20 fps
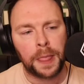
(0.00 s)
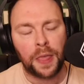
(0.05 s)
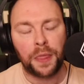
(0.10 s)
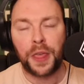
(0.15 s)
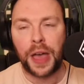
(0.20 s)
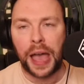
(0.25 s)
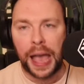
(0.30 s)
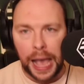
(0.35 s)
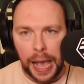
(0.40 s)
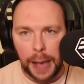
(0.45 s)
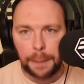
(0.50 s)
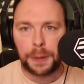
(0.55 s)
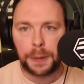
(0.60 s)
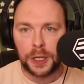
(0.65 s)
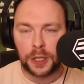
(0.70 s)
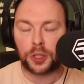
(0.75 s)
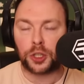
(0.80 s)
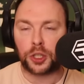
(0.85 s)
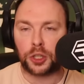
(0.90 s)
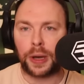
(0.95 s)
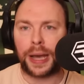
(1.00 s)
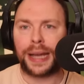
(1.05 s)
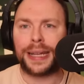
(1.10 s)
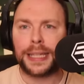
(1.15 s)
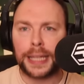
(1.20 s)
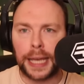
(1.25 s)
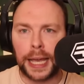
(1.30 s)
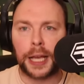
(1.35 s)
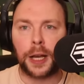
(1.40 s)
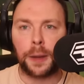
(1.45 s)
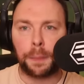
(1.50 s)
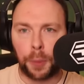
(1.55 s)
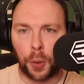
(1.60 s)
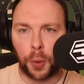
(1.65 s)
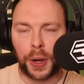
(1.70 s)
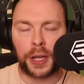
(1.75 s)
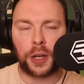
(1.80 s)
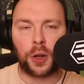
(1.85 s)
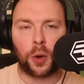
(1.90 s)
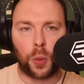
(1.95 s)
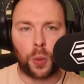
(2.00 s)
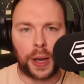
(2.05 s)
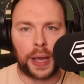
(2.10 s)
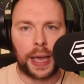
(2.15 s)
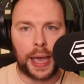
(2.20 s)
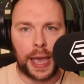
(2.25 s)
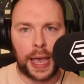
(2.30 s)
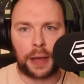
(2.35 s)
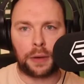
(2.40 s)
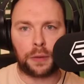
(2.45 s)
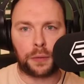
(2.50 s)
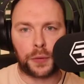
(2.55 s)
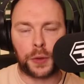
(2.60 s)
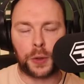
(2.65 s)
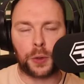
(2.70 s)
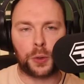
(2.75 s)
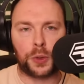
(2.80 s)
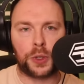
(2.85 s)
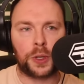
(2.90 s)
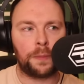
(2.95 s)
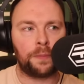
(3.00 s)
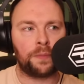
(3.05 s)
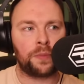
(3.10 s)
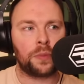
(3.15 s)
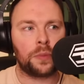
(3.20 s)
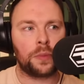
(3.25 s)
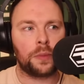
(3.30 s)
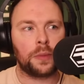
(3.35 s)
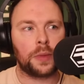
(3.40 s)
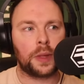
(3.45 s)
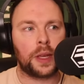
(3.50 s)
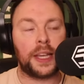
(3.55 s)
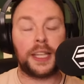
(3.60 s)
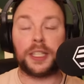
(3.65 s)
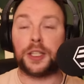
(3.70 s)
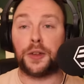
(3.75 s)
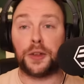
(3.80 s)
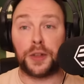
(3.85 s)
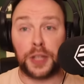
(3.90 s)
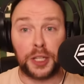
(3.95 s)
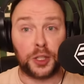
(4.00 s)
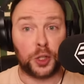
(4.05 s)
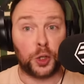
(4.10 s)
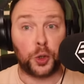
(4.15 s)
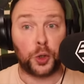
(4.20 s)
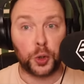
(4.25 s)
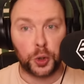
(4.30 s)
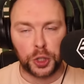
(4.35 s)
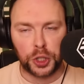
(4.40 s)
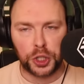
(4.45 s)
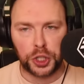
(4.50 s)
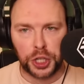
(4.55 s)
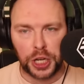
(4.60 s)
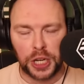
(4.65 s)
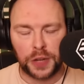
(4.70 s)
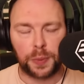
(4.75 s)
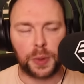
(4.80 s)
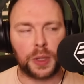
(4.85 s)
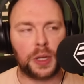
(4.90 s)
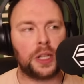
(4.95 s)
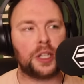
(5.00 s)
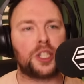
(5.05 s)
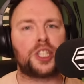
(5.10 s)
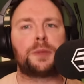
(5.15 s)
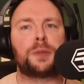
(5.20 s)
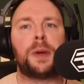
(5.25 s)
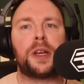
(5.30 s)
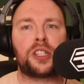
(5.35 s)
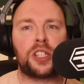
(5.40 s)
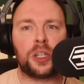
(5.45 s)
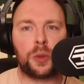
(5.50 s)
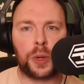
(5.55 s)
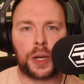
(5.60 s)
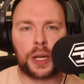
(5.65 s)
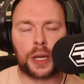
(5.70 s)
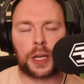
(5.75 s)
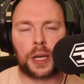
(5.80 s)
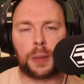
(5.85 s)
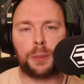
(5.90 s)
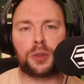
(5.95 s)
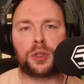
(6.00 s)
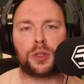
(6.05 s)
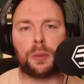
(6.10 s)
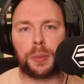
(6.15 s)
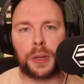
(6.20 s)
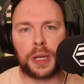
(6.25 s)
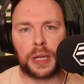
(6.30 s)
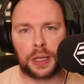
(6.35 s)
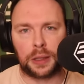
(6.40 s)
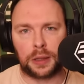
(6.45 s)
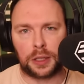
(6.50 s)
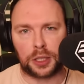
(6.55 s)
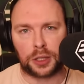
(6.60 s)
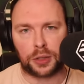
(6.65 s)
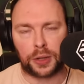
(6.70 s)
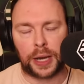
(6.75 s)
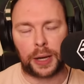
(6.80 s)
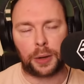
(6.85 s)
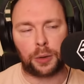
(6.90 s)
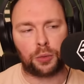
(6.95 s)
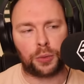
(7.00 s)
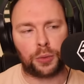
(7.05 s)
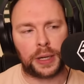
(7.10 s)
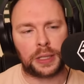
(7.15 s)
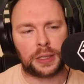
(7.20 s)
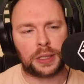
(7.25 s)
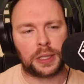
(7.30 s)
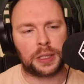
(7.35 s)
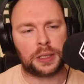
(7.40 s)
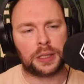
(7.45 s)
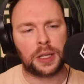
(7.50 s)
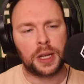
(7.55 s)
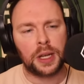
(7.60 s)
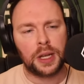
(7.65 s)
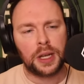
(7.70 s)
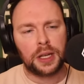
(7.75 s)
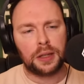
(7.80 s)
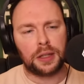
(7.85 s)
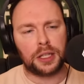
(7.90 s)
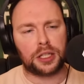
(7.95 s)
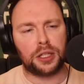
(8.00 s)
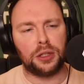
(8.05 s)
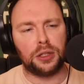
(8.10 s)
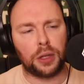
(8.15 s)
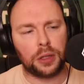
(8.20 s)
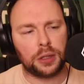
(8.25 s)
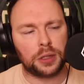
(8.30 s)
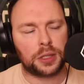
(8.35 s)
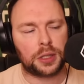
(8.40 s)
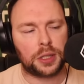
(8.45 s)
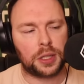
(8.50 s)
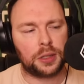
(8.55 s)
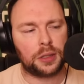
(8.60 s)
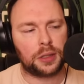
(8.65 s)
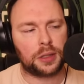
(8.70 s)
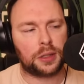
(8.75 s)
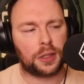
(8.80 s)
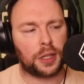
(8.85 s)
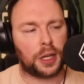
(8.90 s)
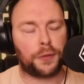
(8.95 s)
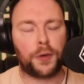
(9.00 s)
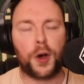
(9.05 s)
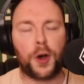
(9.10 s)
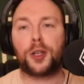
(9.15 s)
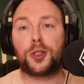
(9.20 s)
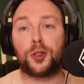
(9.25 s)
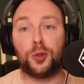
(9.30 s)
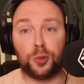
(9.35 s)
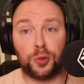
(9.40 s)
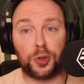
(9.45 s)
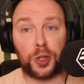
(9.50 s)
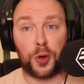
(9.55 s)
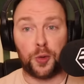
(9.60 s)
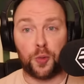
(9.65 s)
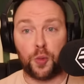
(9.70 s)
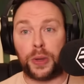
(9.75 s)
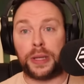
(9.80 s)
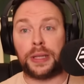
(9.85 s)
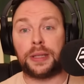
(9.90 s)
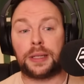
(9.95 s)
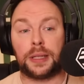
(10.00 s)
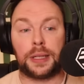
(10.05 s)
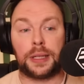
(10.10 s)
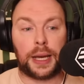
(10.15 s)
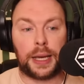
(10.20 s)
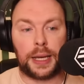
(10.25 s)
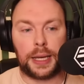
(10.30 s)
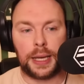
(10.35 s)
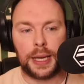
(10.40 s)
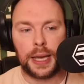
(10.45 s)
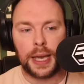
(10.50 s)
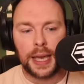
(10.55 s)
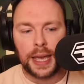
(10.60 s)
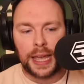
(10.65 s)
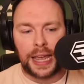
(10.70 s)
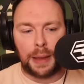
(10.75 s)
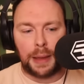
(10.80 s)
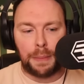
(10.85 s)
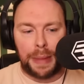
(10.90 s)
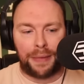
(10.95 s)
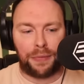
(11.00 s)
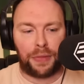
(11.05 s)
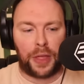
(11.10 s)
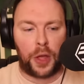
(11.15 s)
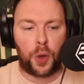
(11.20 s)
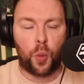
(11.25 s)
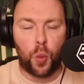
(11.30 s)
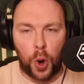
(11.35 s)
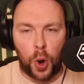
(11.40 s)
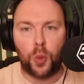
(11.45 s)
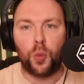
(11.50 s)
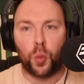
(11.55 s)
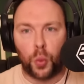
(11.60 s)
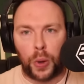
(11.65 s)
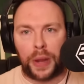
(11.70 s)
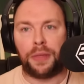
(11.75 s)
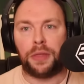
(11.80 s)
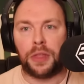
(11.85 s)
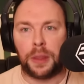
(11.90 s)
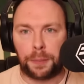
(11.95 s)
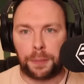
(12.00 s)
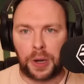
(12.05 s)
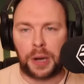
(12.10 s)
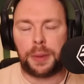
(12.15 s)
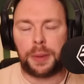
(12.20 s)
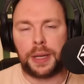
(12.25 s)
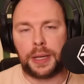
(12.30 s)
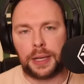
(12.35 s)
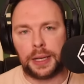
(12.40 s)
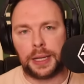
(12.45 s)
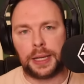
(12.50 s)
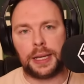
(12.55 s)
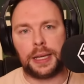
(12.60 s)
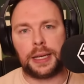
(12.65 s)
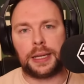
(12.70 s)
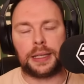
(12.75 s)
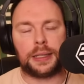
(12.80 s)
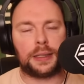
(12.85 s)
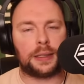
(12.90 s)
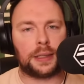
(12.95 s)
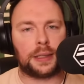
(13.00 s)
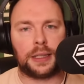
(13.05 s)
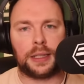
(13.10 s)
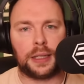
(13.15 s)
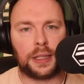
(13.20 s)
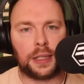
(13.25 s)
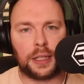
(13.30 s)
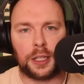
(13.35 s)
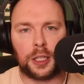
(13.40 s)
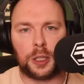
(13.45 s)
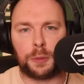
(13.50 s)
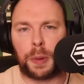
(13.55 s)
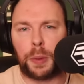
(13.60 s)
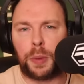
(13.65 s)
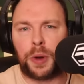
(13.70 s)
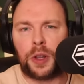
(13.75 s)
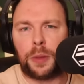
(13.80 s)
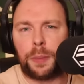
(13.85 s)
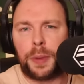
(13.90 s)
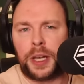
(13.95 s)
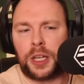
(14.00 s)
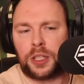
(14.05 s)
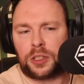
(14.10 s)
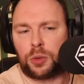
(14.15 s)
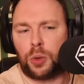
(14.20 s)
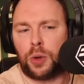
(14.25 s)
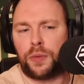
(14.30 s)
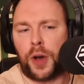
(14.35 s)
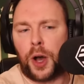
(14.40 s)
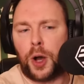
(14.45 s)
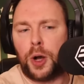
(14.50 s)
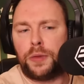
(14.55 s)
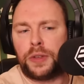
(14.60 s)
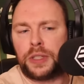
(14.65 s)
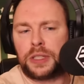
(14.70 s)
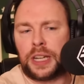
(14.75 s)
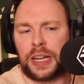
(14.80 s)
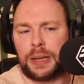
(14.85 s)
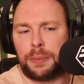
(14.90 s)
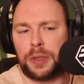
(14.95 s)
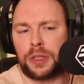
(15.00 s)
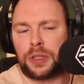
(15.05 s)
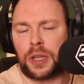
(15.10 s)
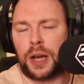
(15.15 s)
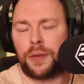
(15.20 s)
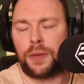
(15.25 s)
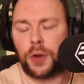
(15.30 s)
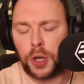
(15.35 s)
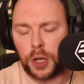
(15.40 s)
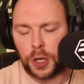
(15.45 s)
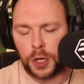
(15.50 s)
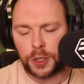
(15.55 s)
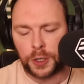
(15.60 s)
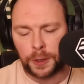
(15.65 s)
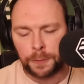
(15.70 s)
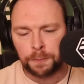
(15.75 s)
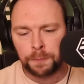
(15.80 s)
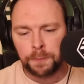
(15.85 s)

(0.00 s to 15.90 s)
the happier side. Getting a point away at Anfield is a good achievement, especially when it comes to being in these title races. This nonsense that if Arsenal didn't win today, it meant they won't win the Premier League it's been one of the biggest sort of overstatements I've heard.